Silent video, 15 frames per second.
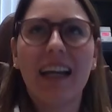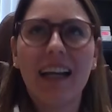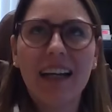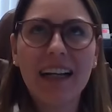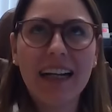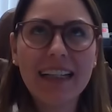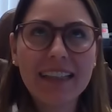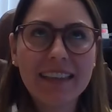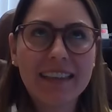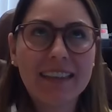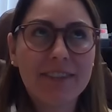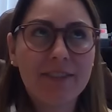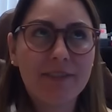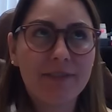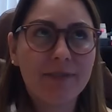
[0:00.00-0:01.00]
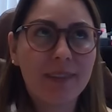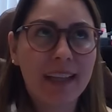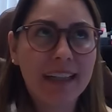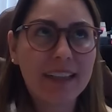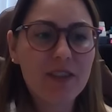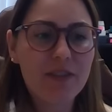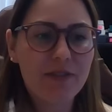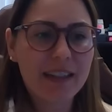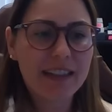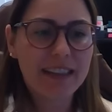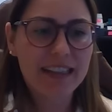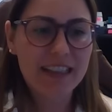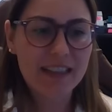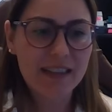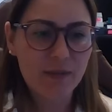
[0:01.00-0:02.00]
I like to think
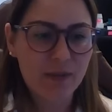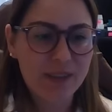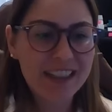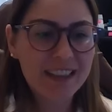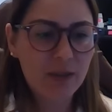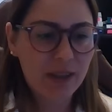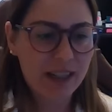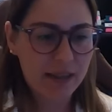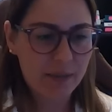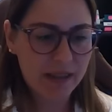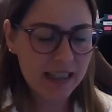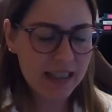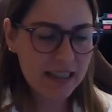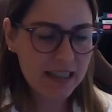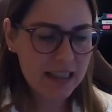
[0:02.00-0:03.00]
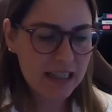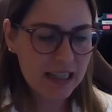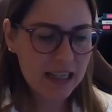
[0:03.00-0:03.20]
that I read quite a bit.